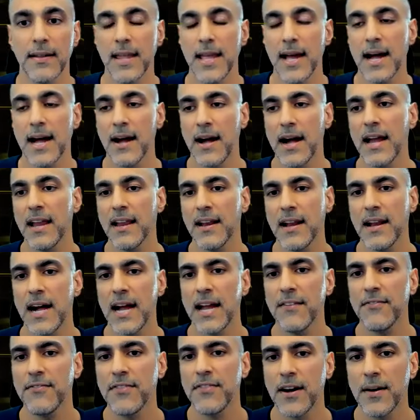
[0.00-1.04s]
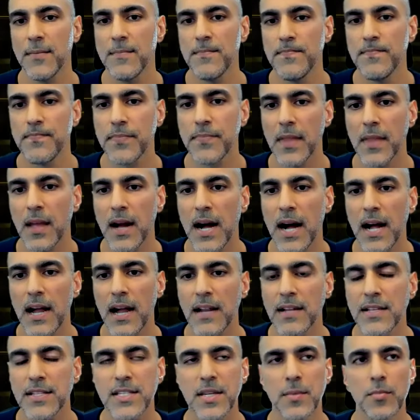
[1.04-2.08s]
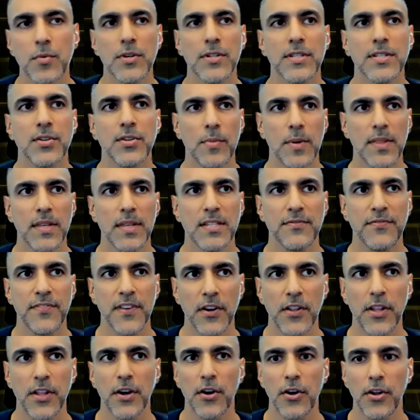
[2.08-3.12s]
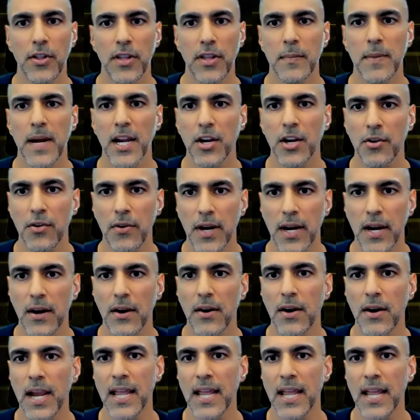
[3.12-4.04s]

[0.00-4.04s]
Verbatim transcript: yeah, I, I've um, someone told me this fairly early in my career,